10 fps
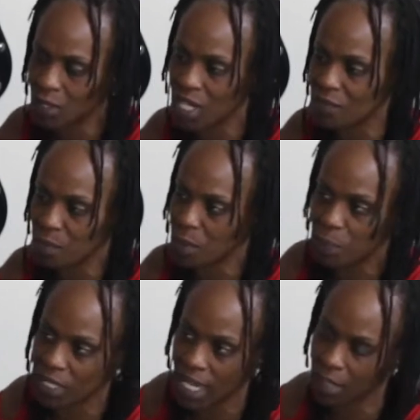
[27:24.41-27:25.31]
no need for me to
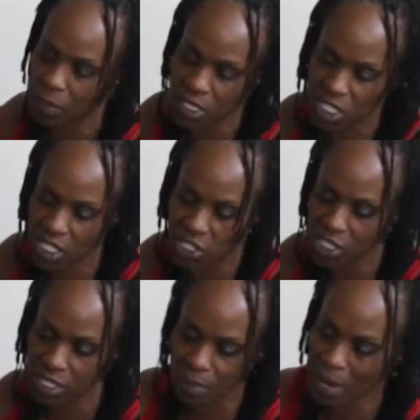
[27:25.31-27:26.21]
put that much
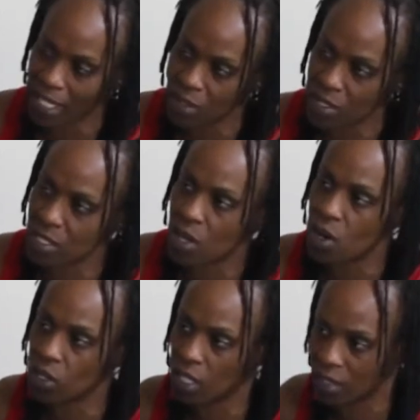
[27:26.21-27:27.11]
energy in somebody else's
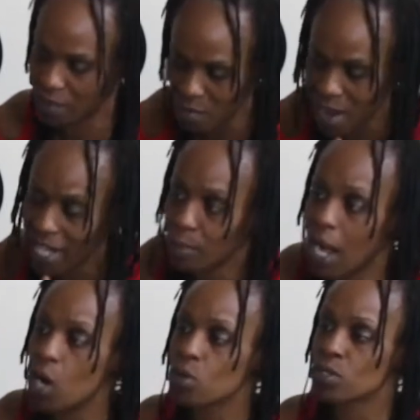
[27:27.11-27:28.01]
song. If I'm writing
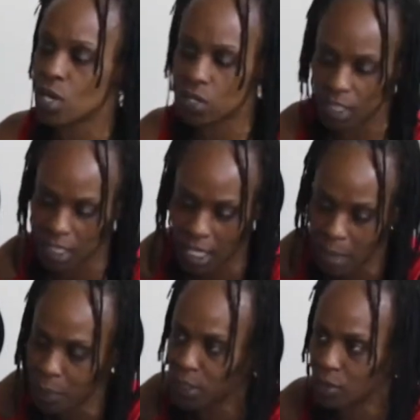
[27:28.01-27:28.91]
my own song, then
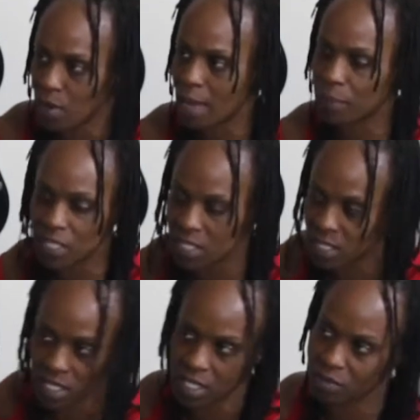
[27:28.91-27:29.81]
yeah, I'm putting a
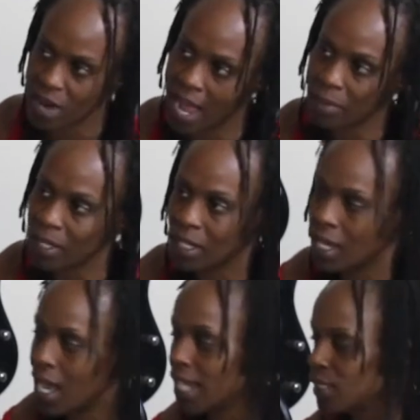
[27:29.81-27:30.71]
consistent rap.
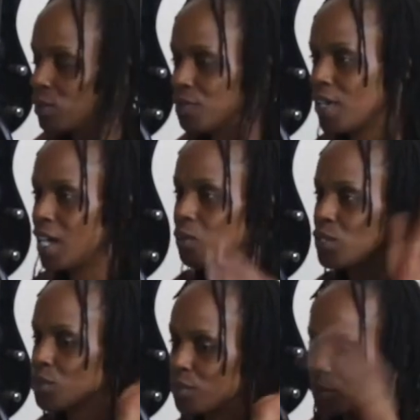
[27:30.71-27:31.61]
I can do the fuck I
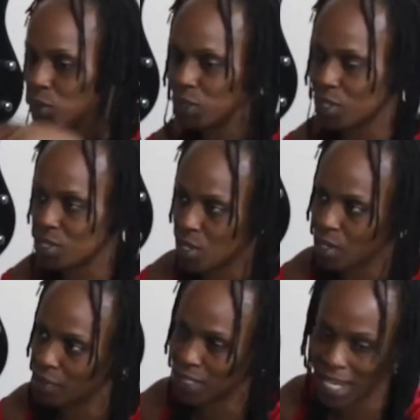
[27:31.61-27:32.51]
want to if I'm doing your
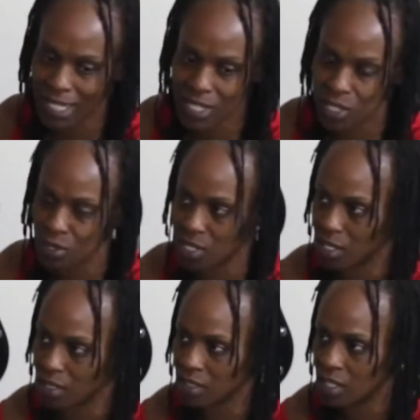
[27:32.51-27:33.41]
song every night. That's your
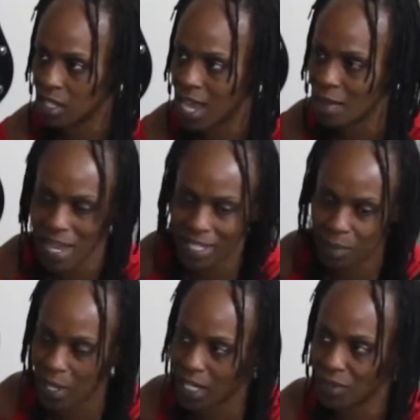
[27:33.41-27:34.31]
shit. I'm not
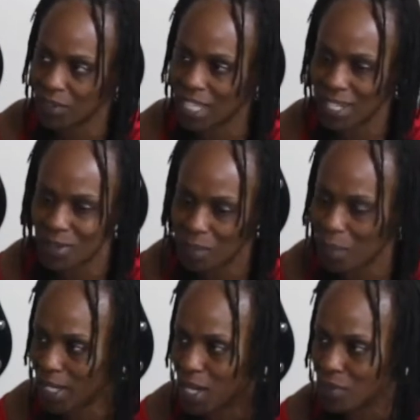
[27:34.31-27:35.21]
getting paid off. They don't get
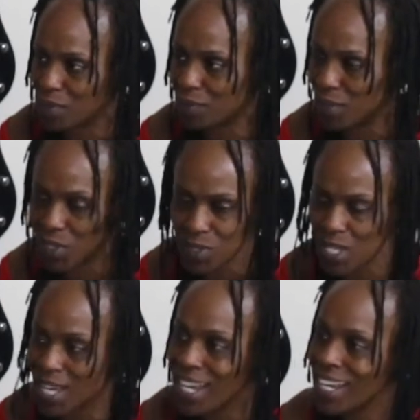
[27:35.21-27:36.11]
paid off of those
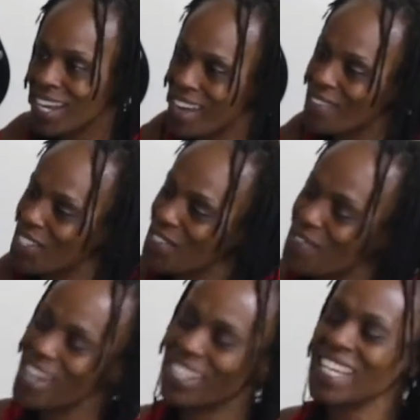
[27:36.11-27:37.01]
covers.
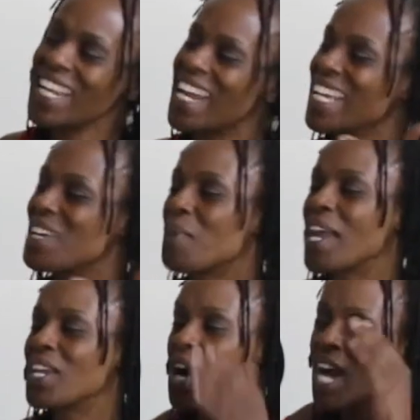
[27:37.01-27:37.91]
Fuck, they not even getting
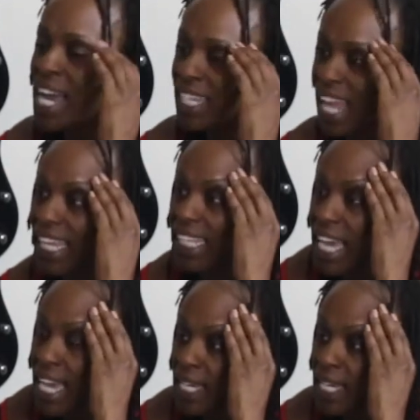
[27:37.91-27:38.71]
paid off. Like.